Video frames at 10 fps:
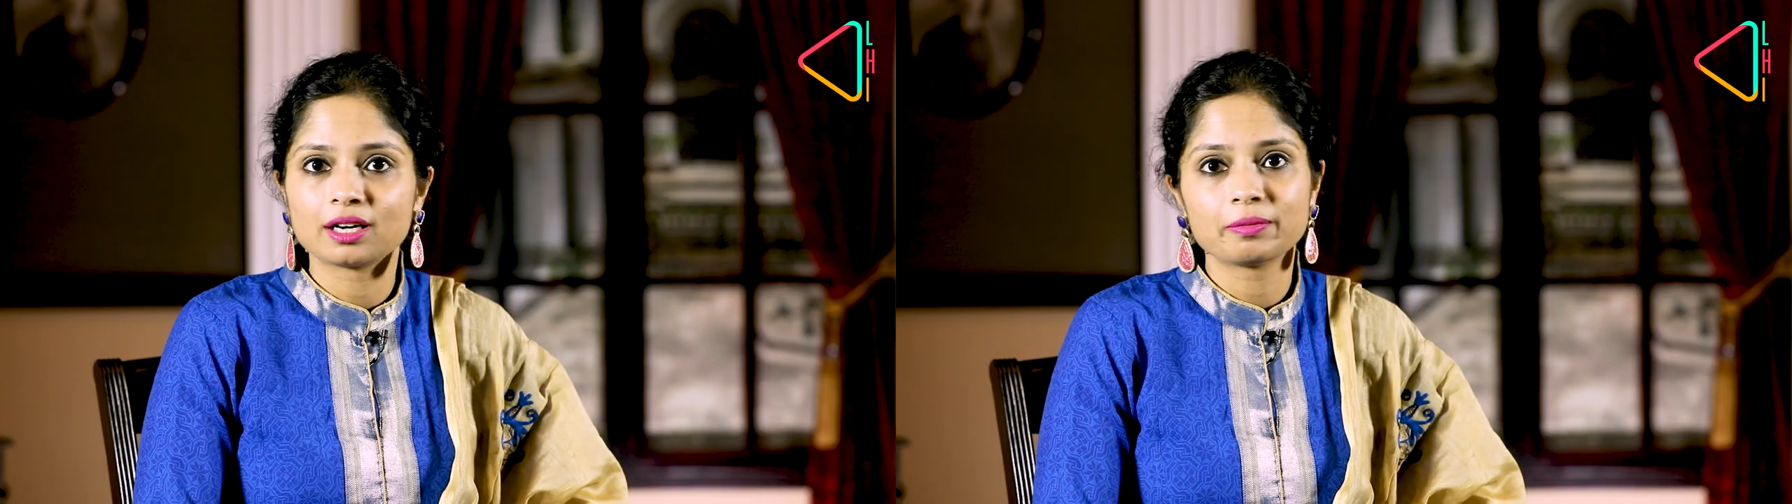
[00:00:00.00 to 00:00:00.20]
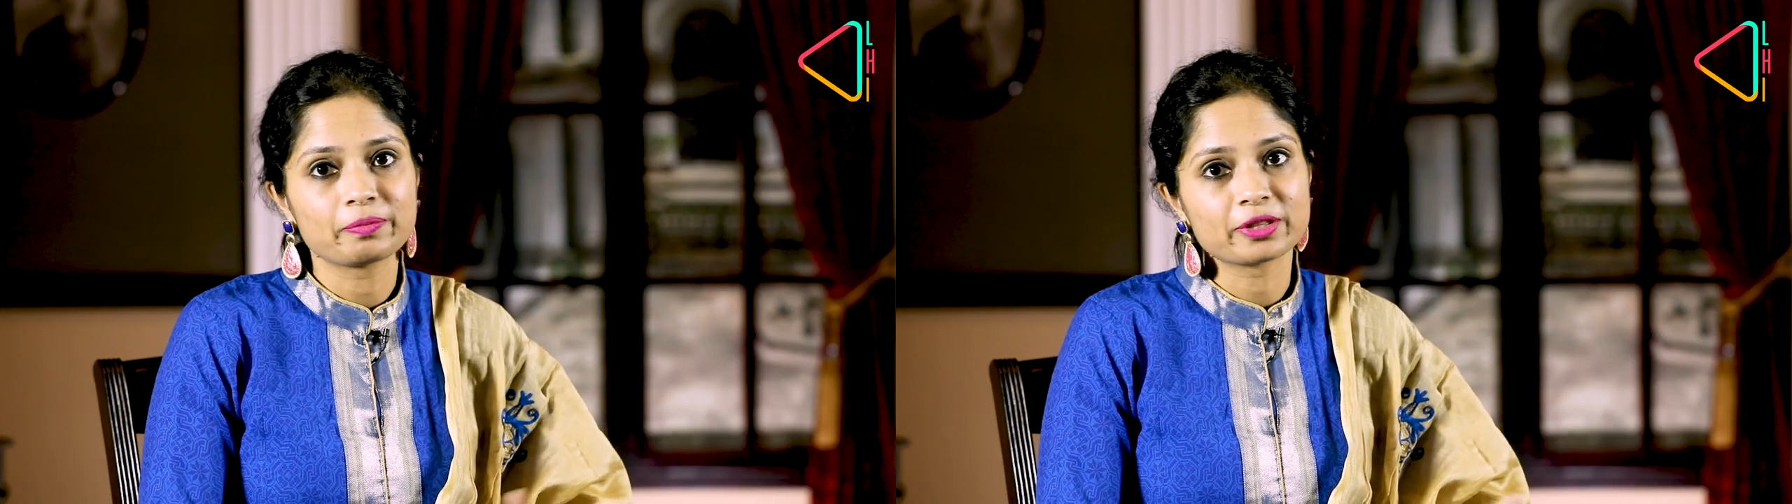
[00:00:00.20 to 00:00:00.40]

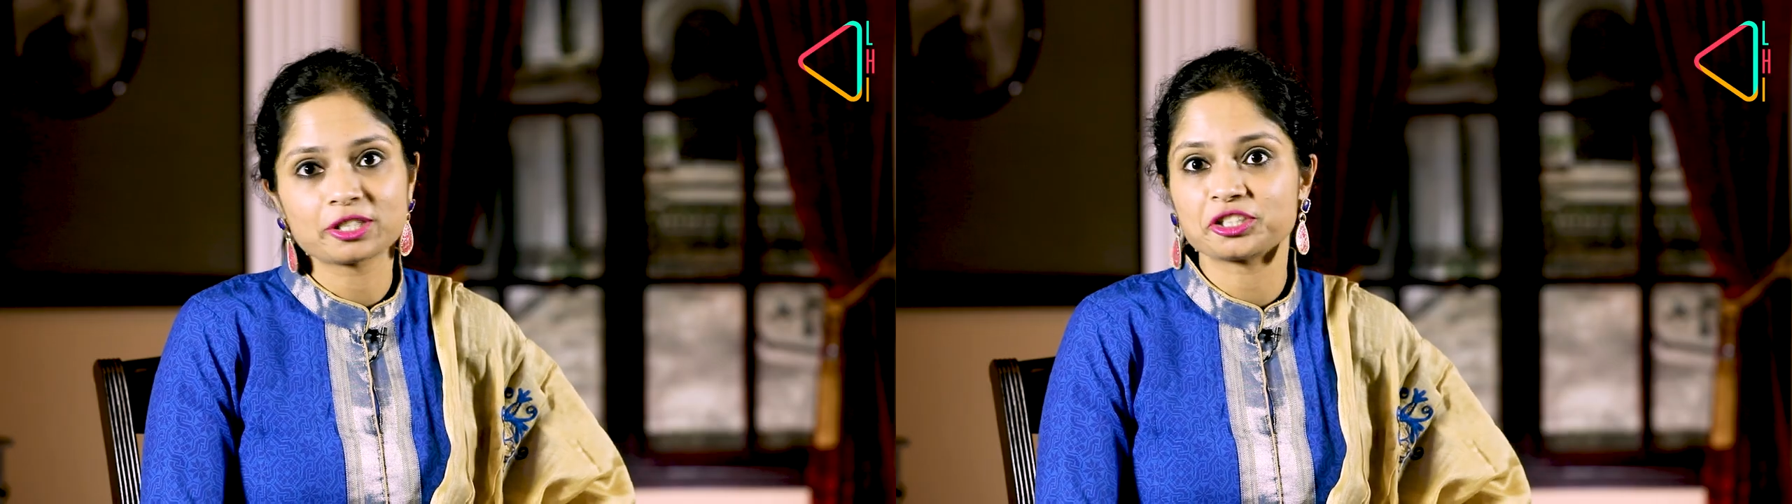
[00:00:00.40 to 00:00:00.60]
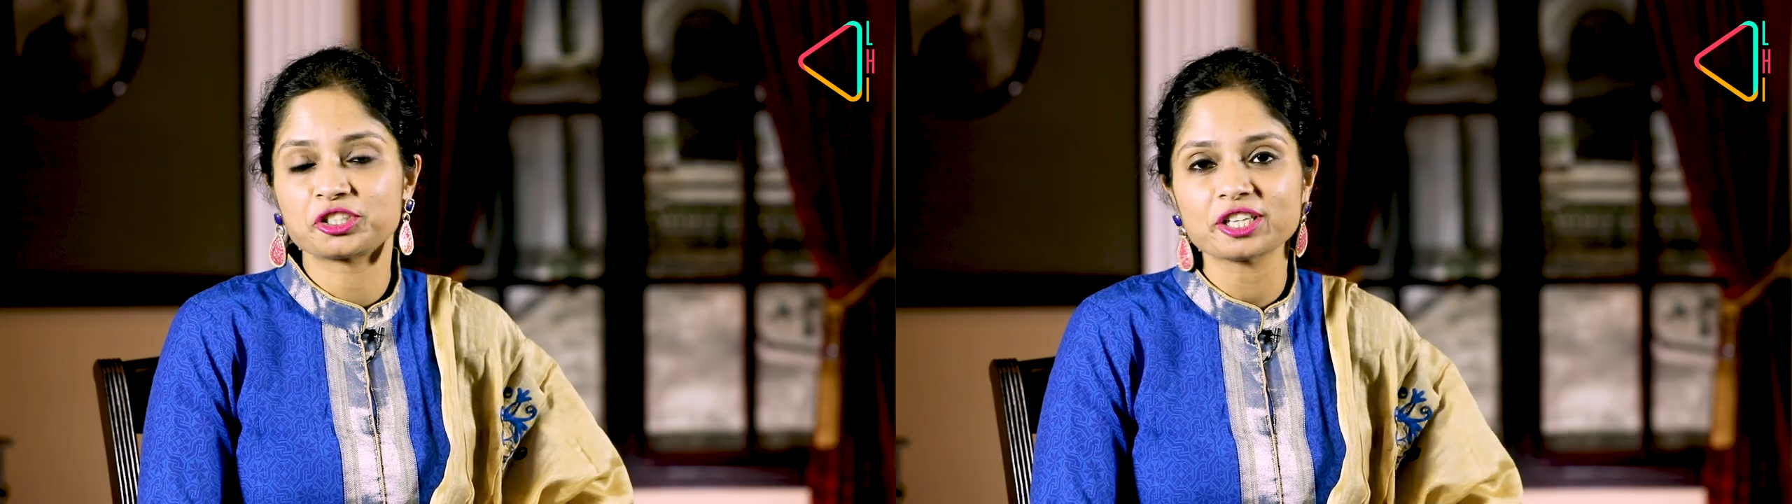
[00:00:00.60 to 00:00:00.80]
uh,
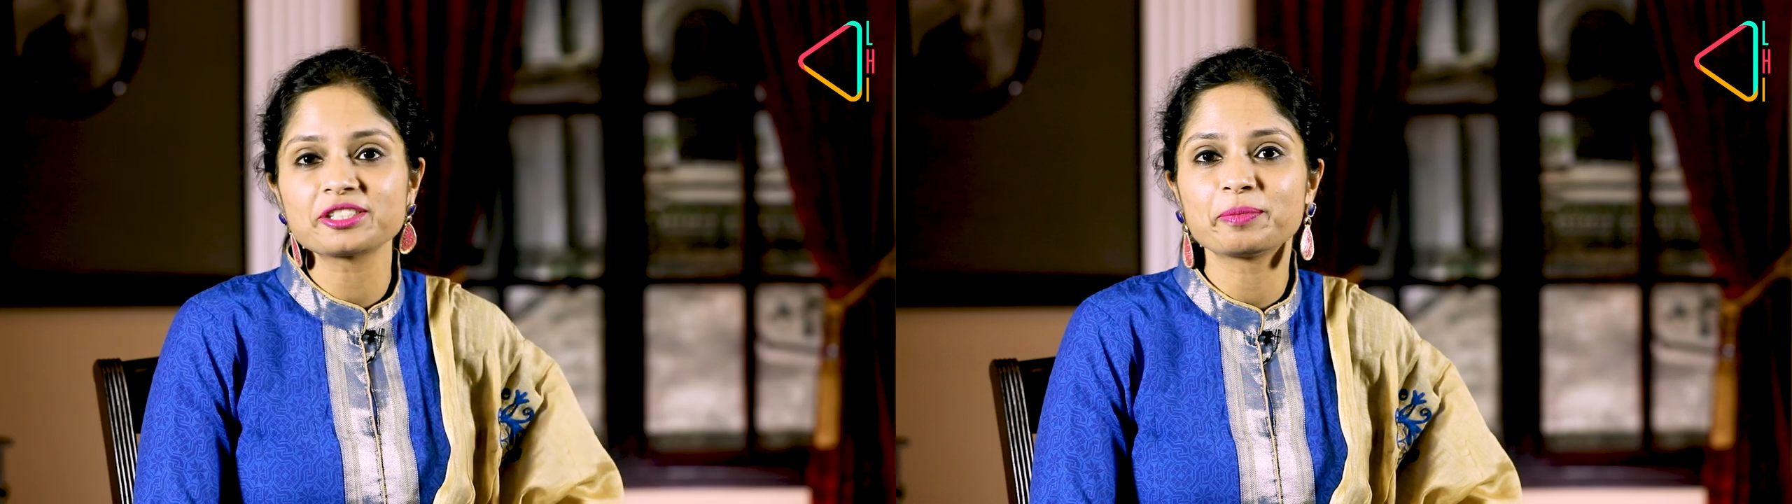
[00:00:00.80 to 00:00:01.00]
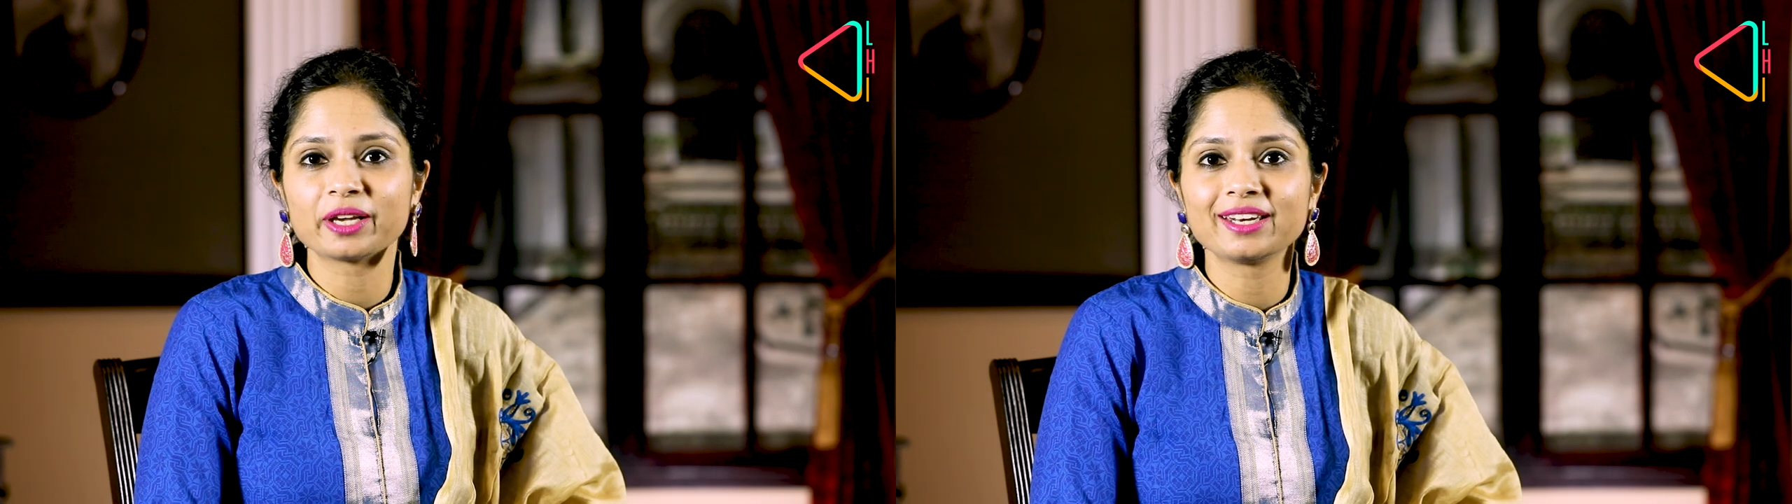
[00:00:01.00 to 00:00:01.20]
this is just
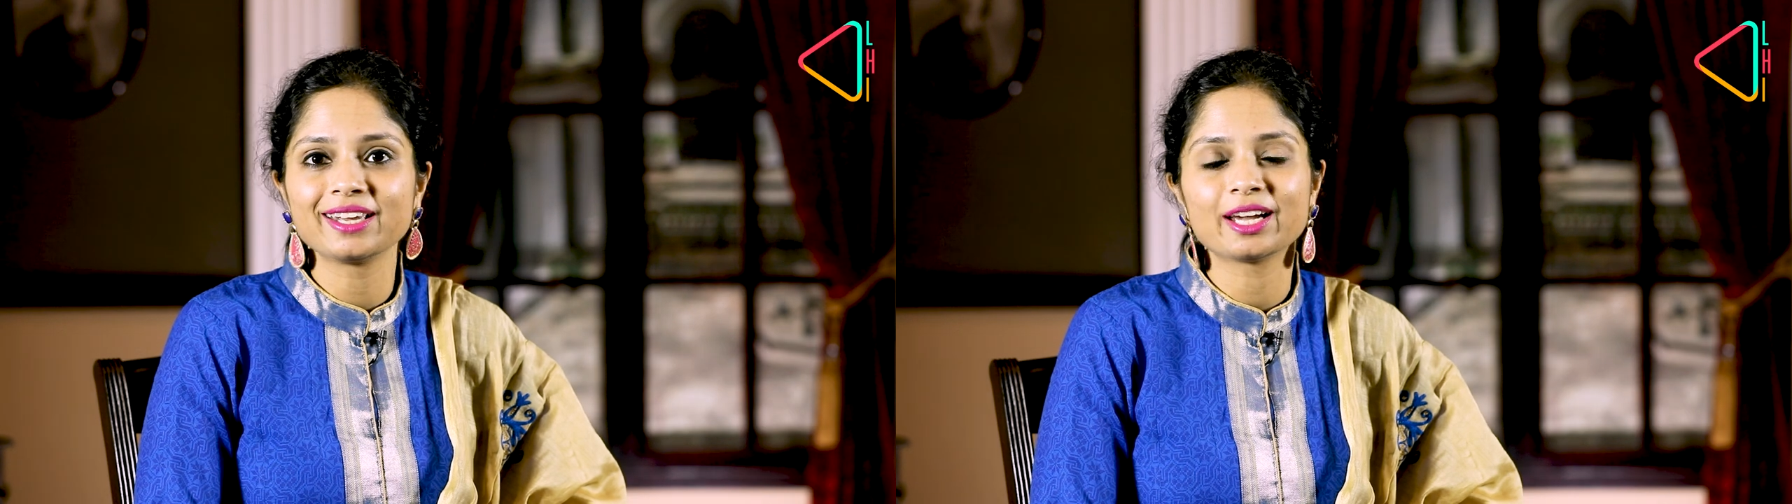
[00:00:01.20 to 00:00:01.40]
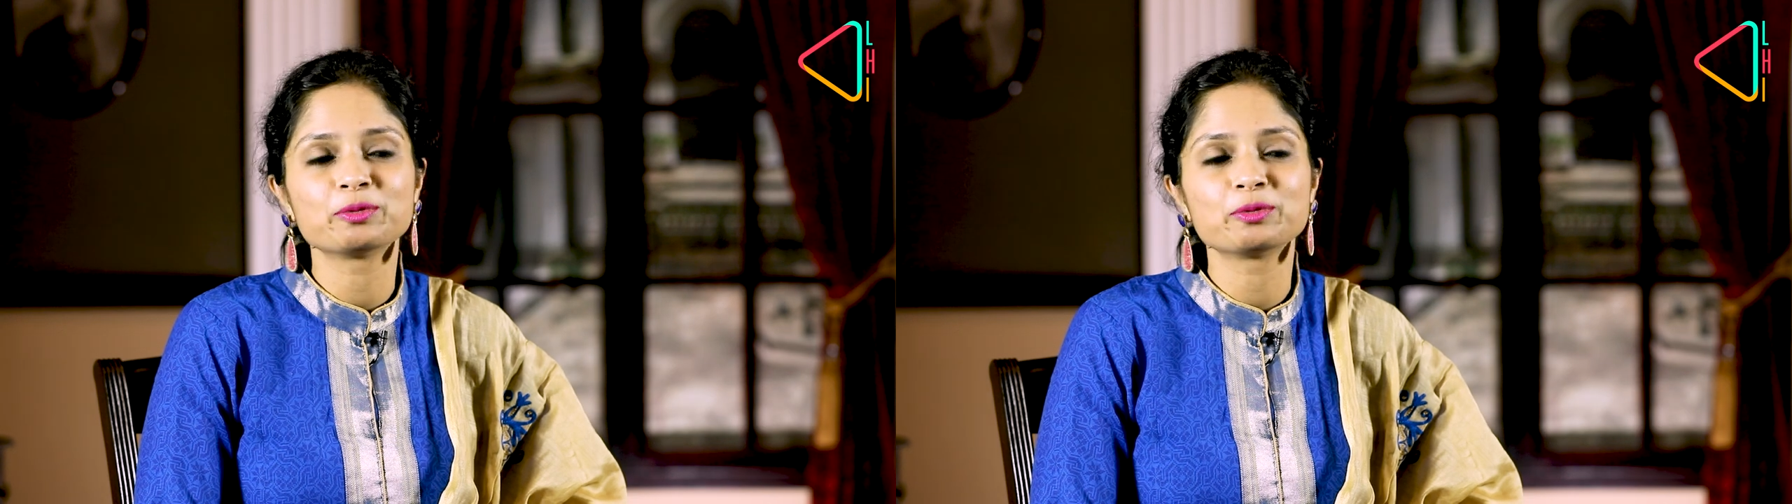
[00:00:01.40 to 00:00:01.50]
the beginning,